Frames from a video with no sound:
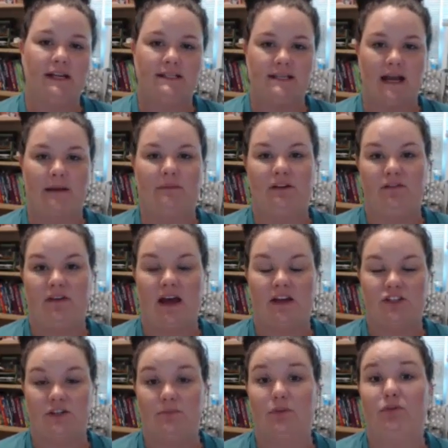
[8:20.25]
a timely
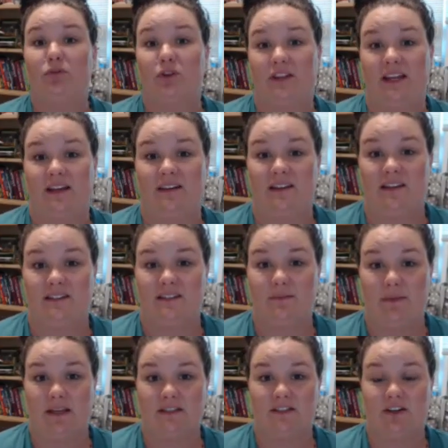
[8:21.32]
fashion before the end of the
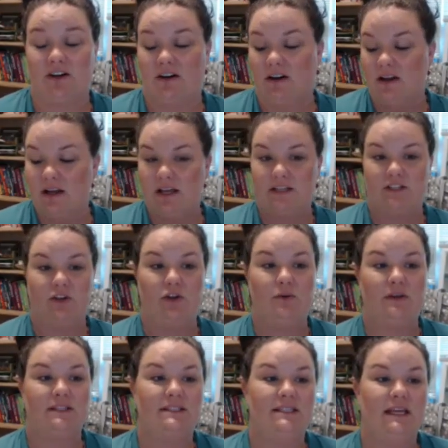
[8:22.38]
semester. So you
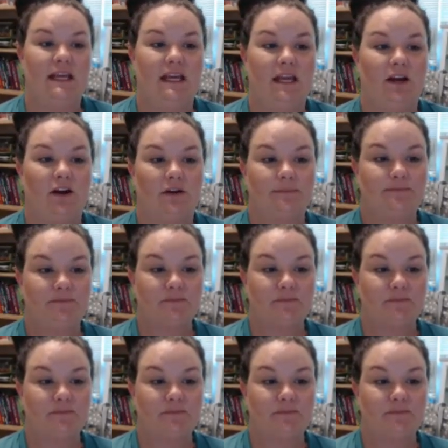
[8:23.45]
can see here